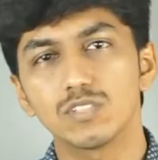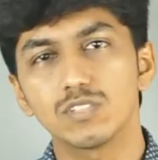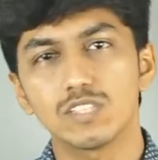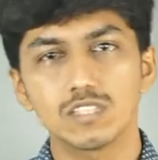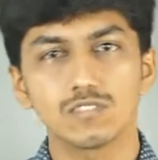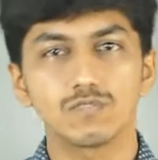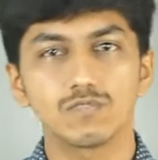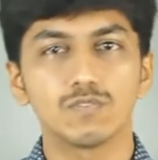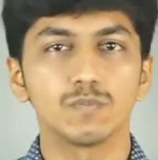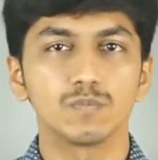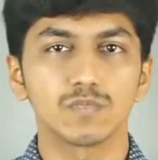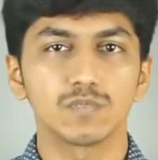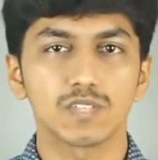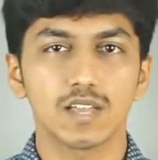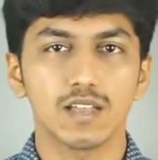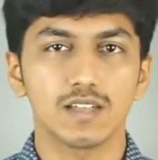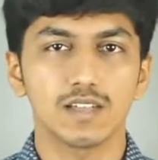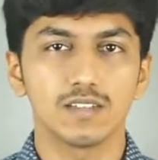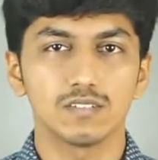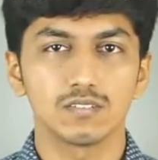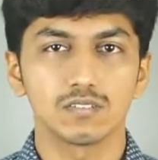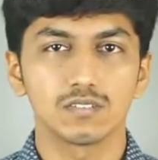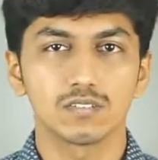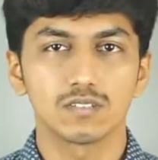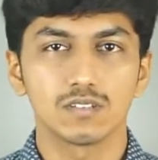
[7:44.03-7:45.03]
these
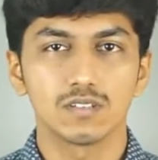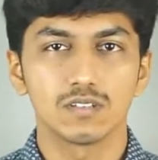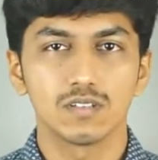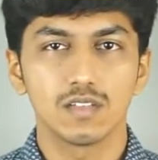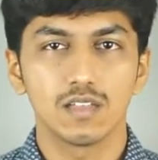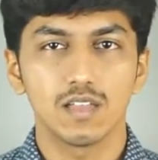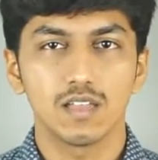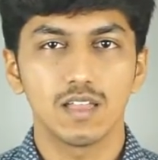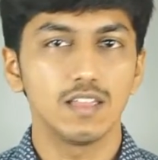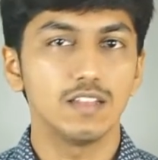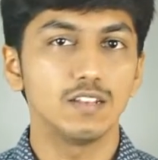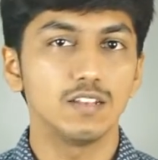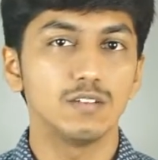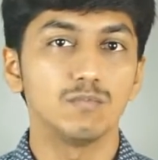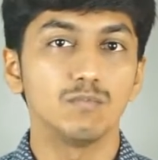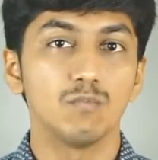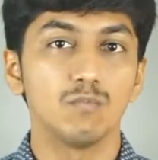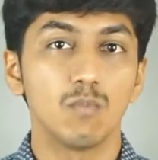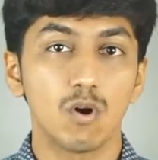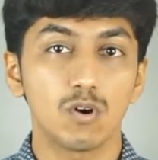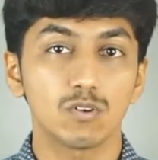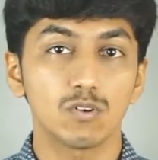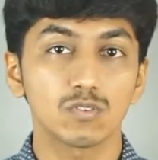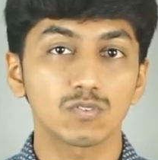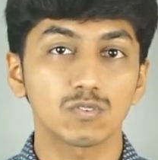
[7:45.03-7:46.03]
websites in
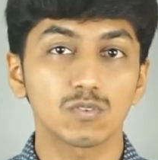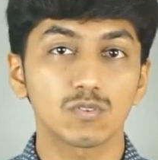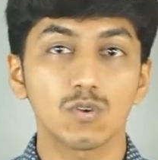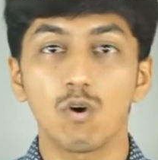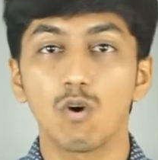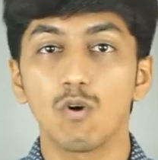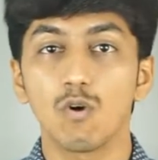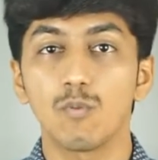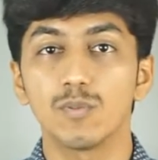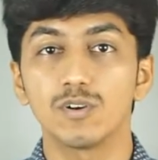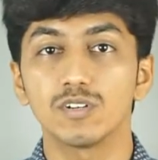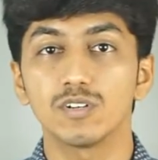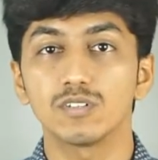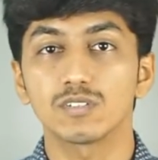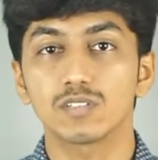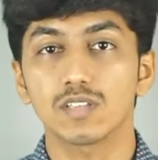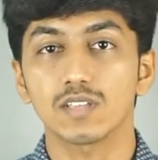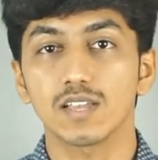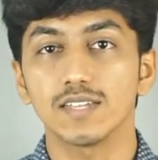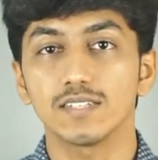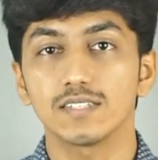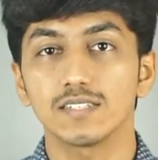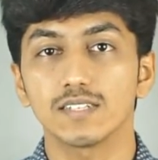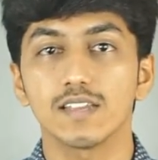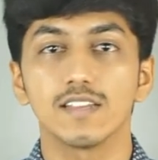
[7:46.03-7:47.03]
Moz Open
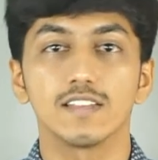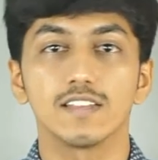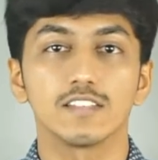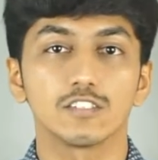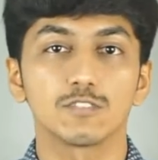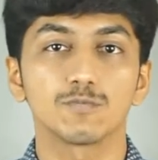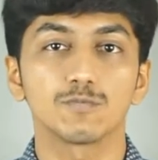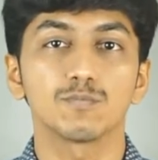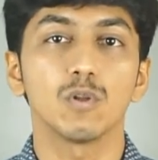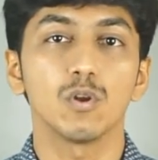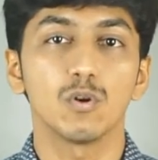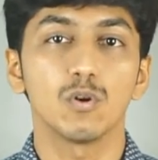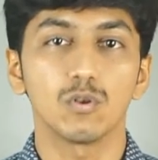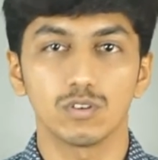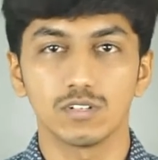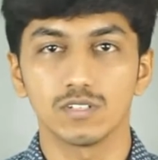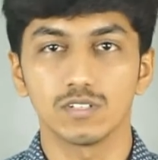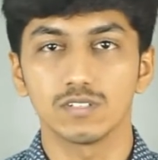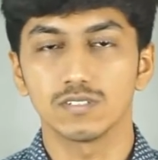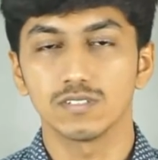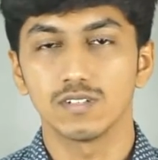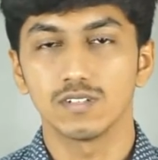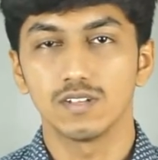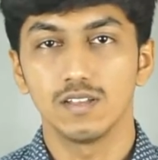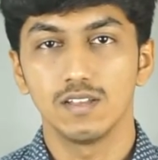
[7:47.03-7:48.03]
Site
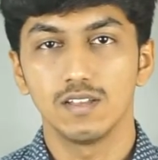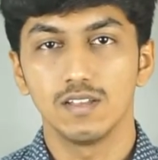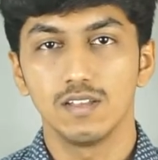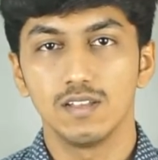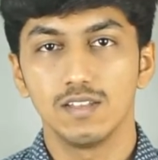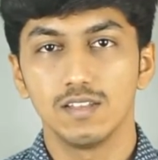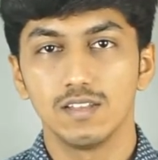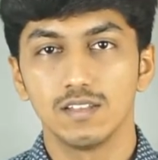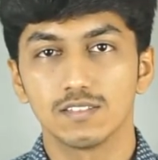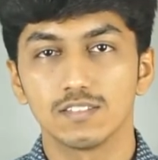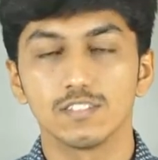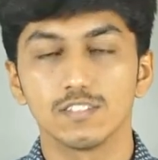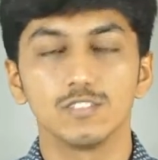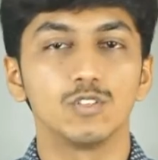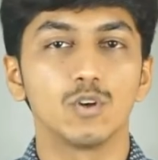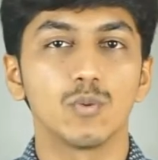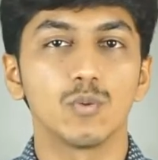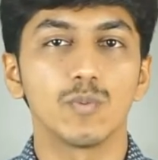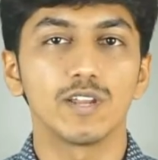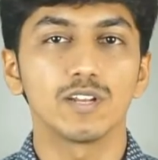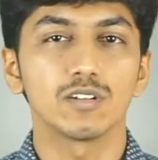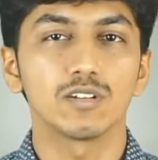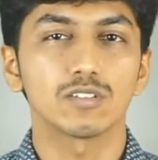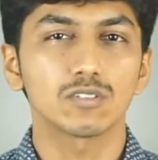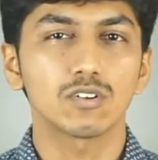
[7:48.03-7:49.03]
Explorer, the
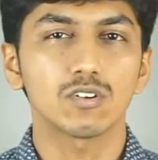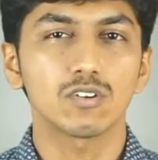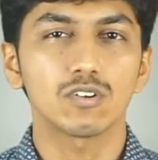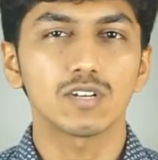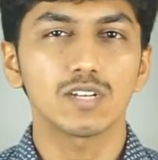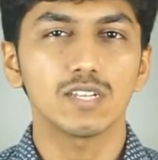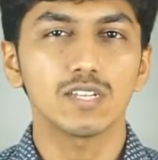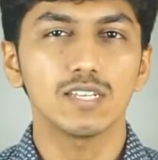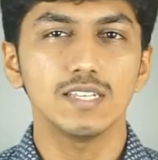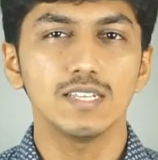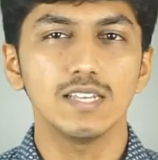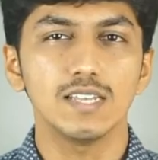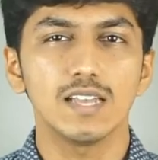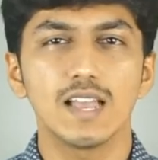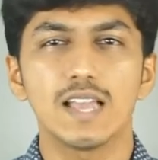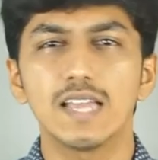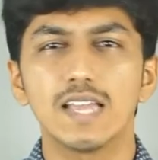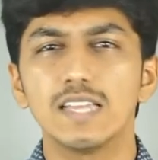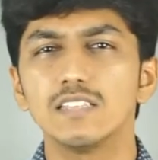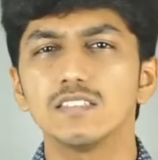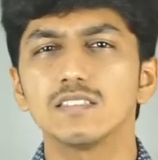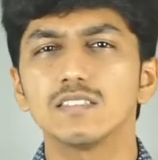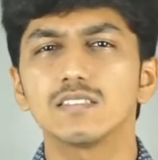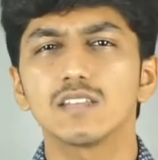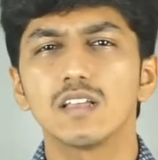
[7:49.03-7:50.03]
domain authority
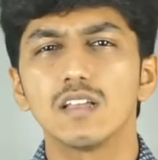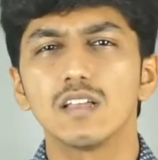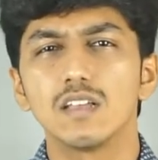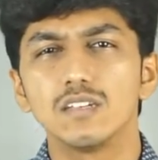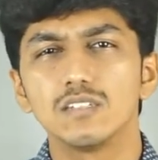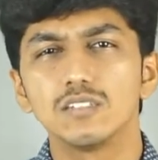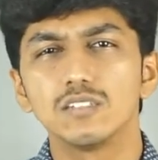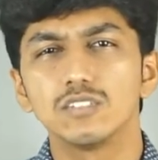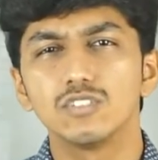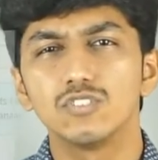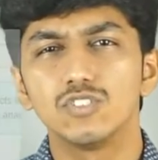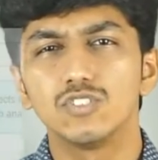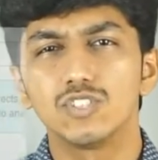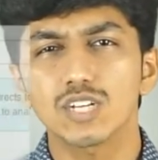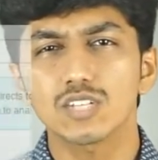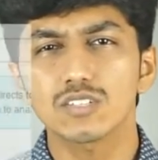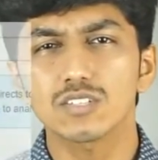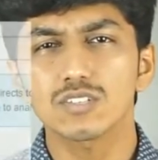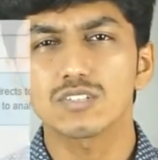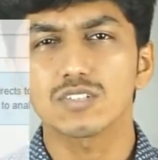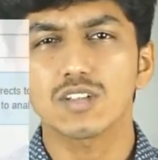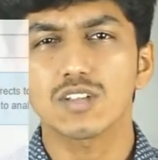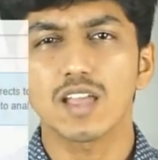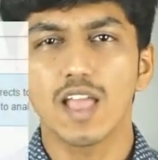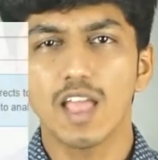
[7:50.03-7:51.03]
is
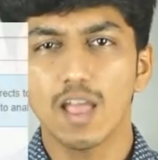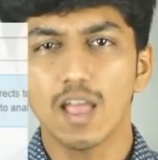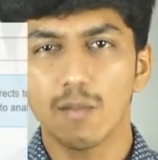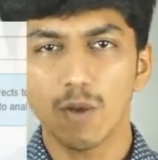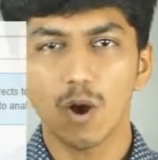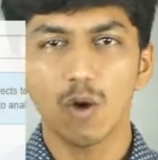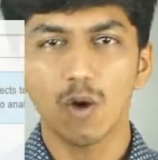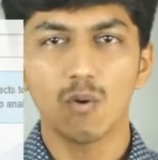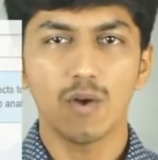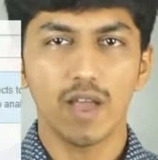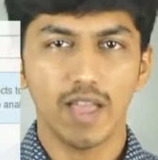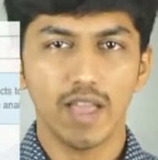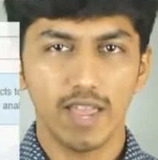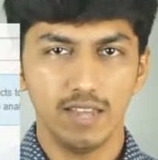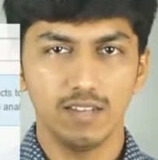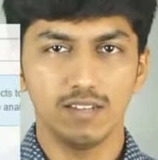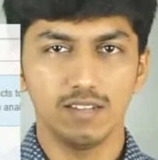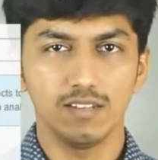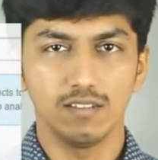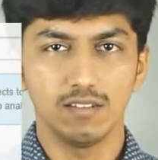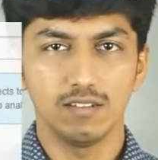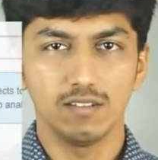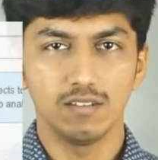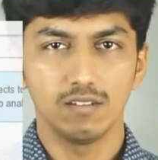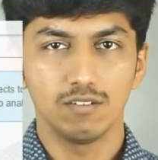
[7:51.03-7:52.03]
just above
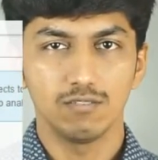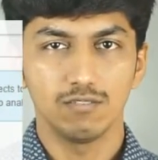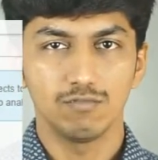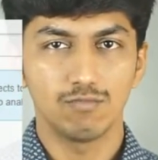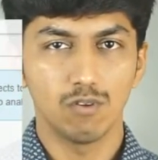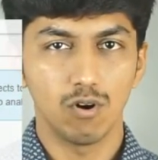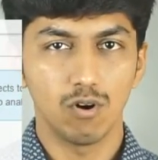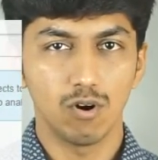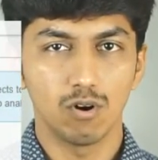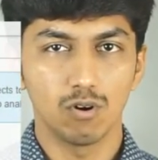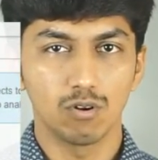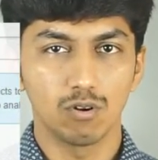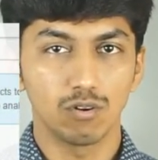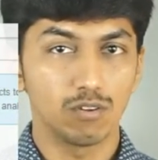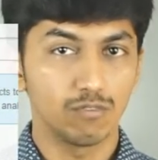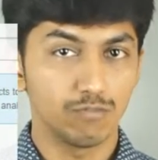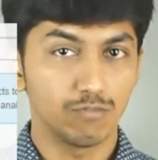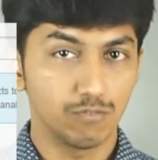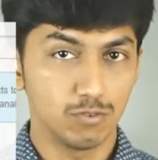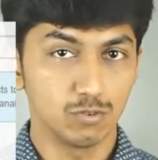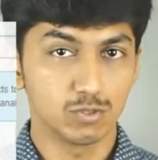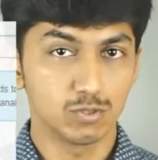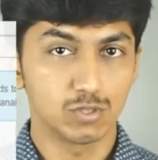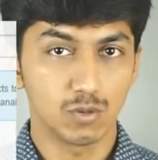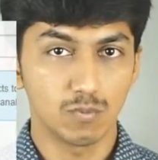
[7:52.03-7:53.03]
80 for
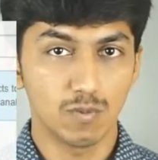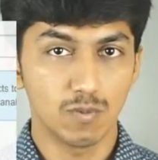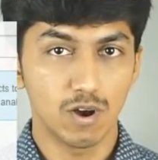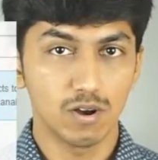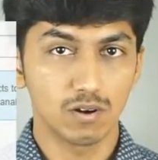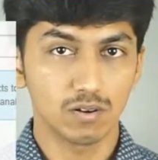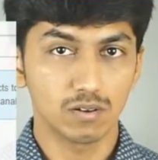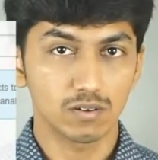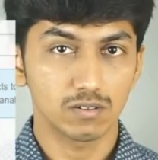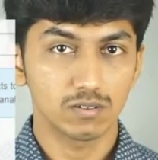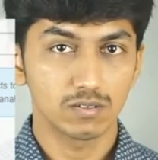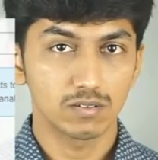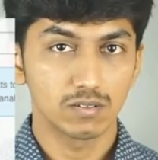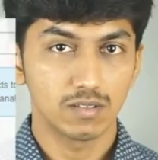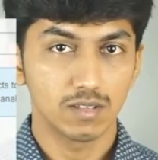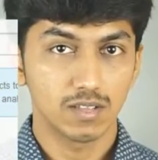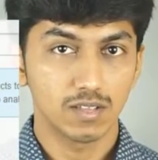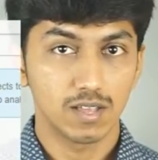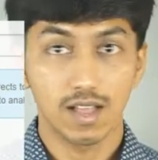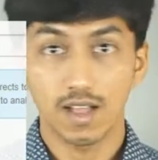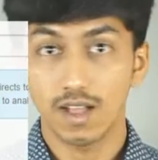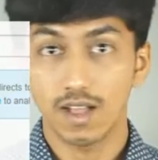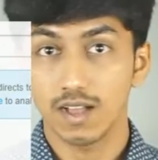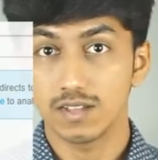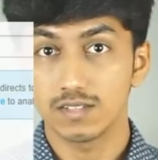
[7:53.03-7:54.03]
FutureMark
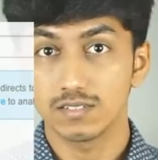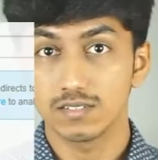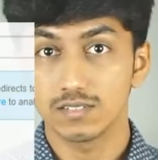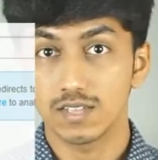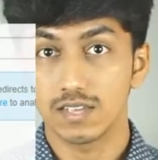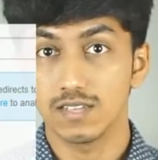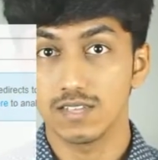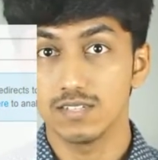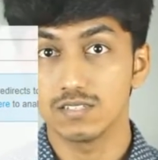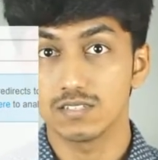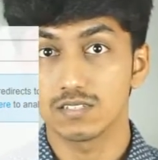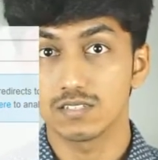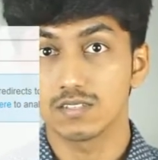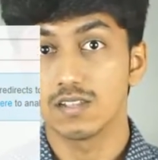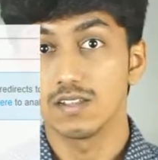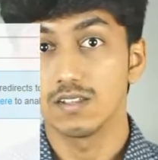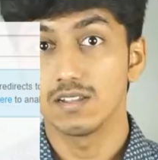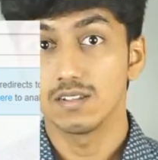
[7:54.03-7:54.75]
and it's